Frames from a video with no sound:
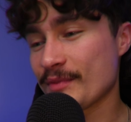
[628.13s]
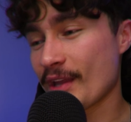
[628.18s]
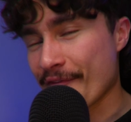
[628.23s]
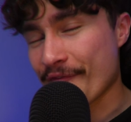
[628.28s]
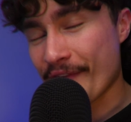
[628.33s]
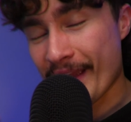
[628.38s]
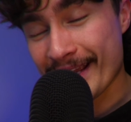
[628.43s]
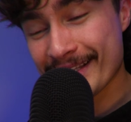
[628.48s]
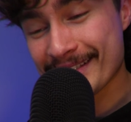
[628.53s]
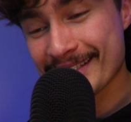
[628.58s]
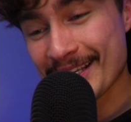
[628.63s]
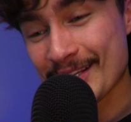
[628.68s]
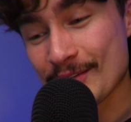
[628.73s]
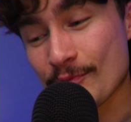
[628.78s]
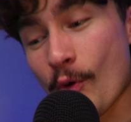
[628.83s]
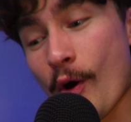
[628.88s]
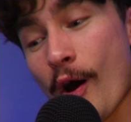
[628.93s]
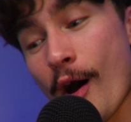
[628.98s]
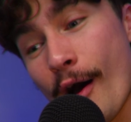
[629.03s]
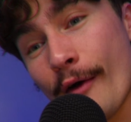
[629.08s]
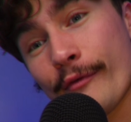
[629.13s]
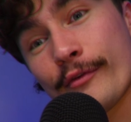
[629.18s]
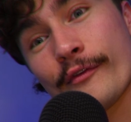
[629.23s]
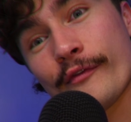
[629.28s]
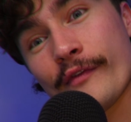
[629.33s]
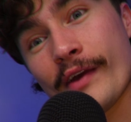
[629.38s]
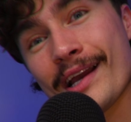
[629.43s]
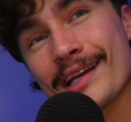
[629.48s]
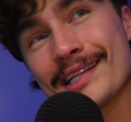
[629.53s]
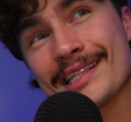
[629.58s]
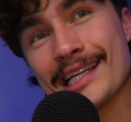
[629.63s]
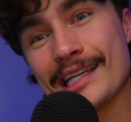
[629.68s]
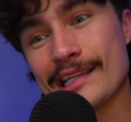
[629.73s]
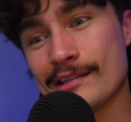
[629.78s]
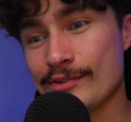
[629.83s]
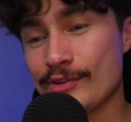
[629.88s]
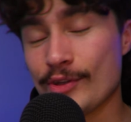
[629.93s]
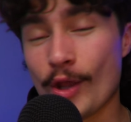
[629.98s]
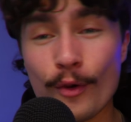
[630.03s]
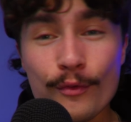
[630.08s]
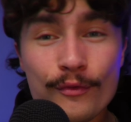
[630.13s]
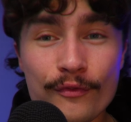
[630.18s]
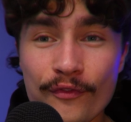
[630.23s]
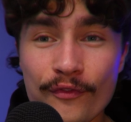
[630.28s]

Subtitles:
Effects is what After Effects is known